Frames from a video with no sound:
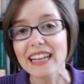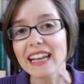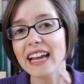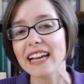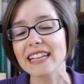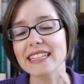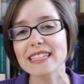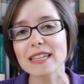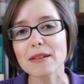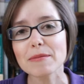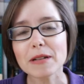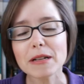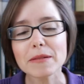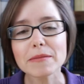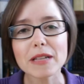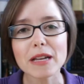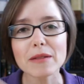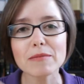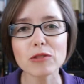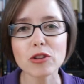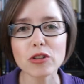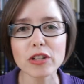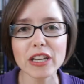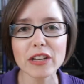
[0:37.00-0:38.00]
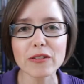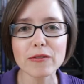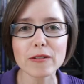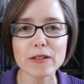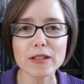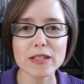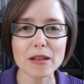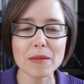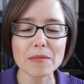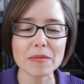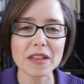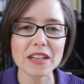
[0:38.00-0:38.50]
And sometimes I'm looking for
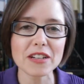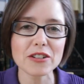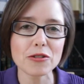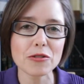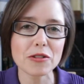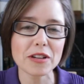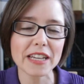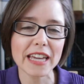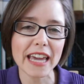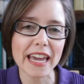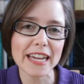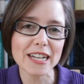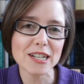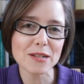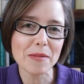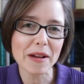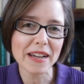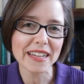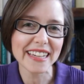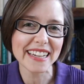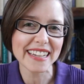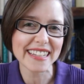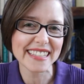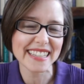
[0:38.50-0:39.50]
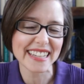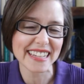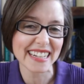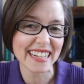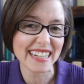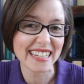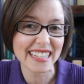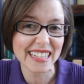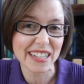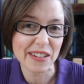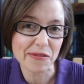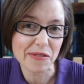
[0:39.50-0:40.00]
something to engage my kids in a
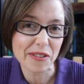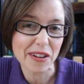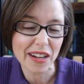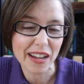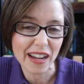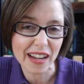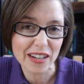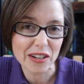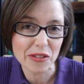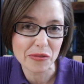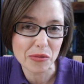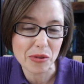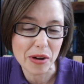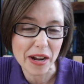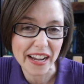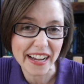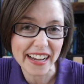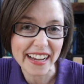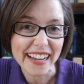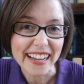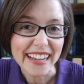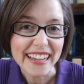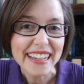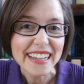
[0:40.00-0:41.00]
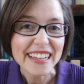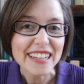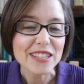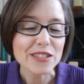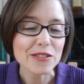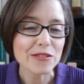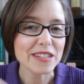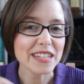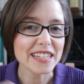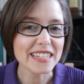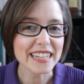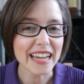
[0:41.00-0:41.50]
different kind of way.
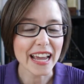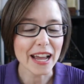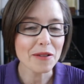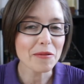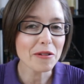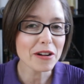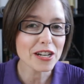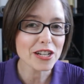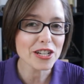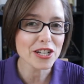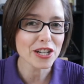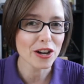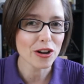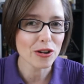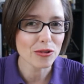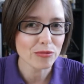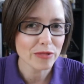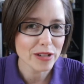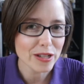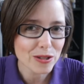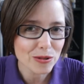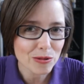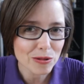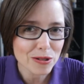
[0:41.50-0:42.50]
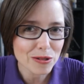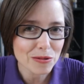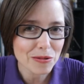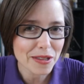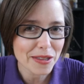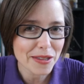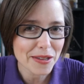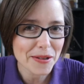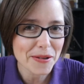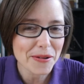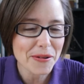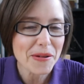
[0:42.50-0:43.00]
So today I want to share a resource
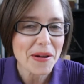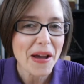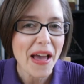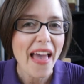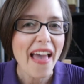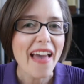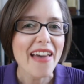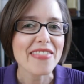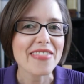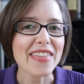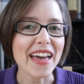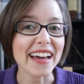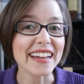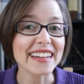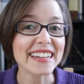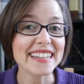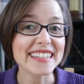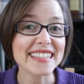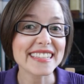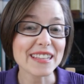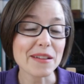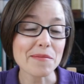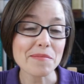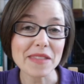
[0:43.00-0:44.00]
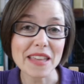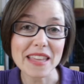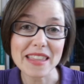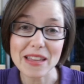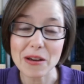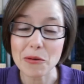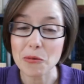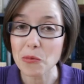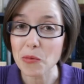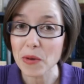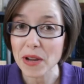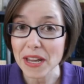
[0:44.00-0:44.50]
with you that is something
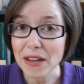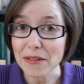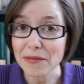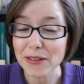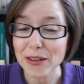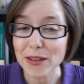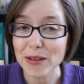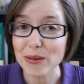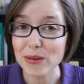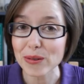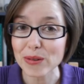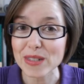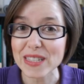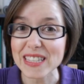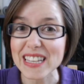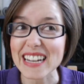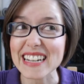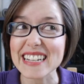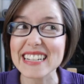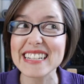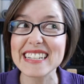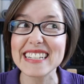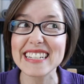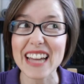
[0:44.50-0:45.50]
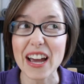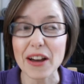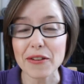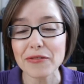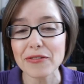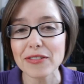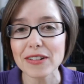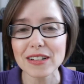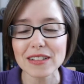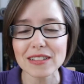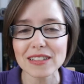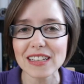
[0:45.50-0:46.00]
that we've used that
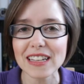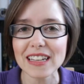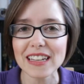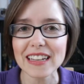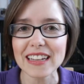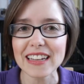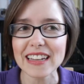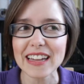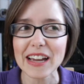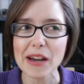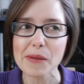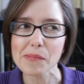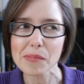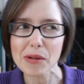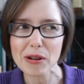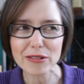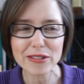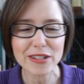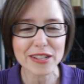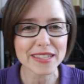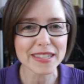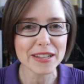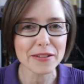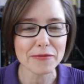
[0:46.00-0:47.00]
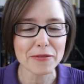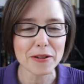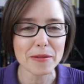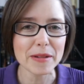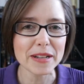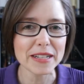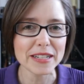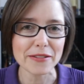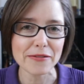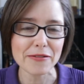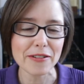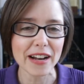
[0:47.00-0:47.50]
definitely approaches it from a
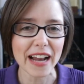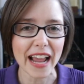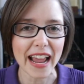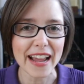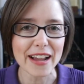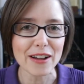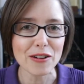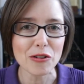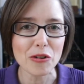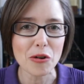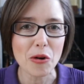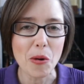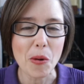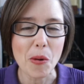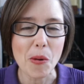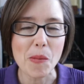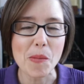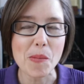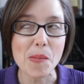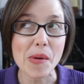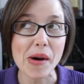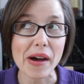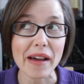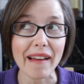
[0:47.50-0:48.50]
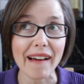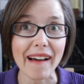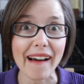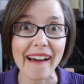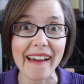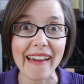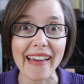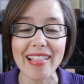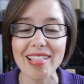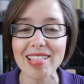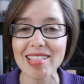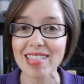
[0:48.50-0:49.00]
different angle, but
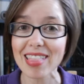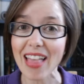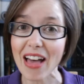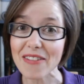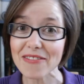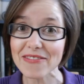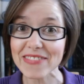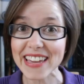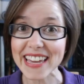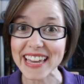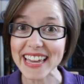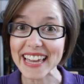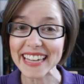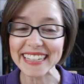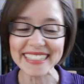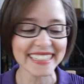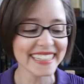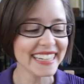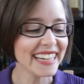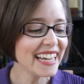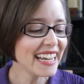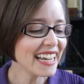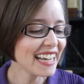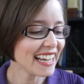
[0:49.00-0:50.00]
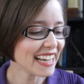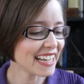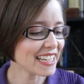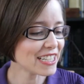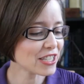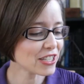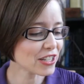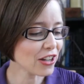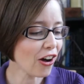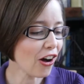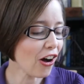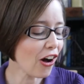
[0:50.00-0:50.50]
I love it.
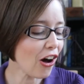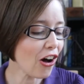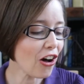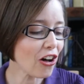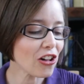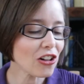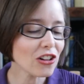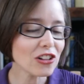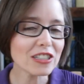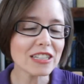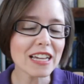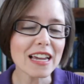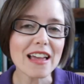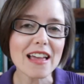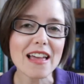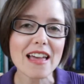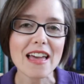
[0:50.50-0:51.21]
It's called